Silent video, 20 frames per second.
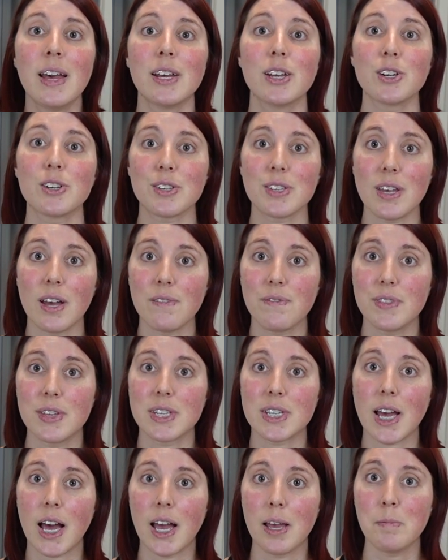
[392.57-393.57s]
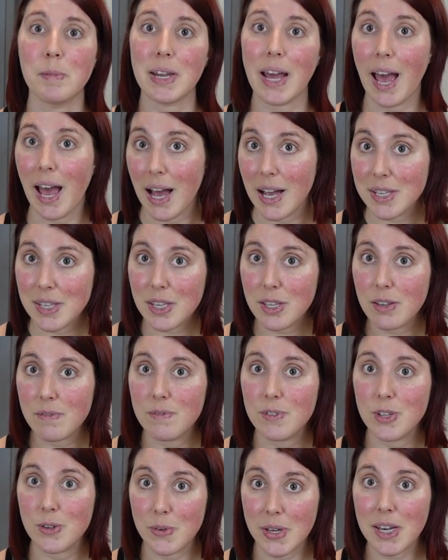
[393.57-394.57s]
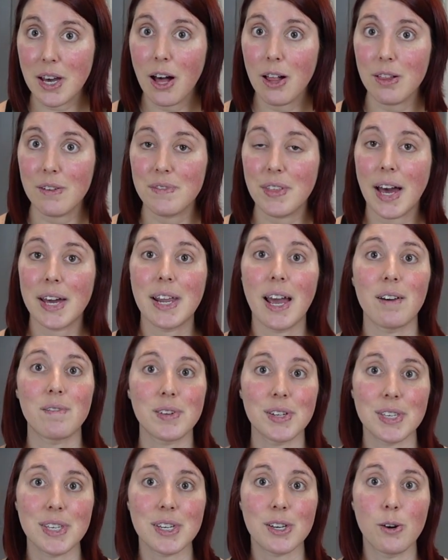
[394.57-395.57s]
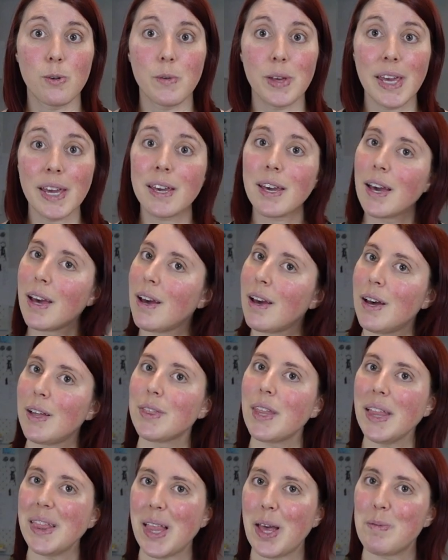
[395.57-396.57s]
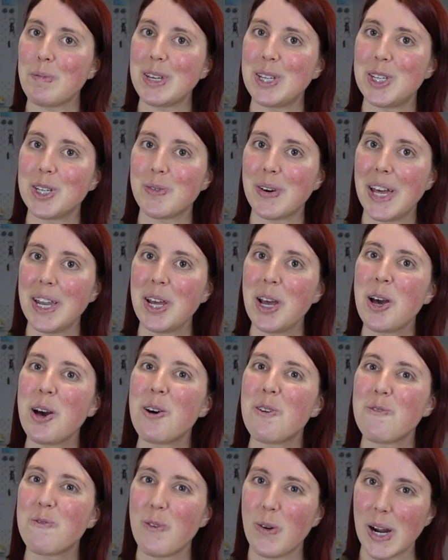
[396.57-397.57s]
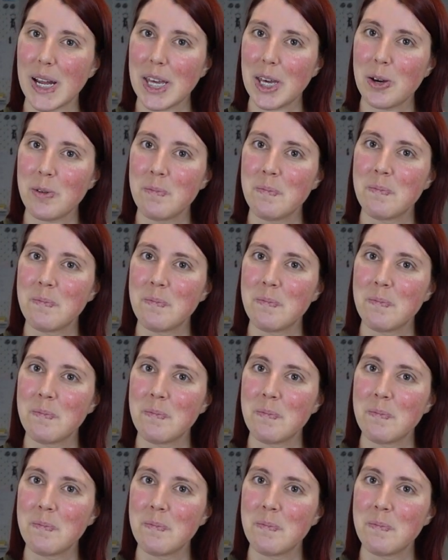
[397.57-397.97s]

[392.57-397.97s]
yourself the time and hassle of doing all of that every single week, then let me do it for you.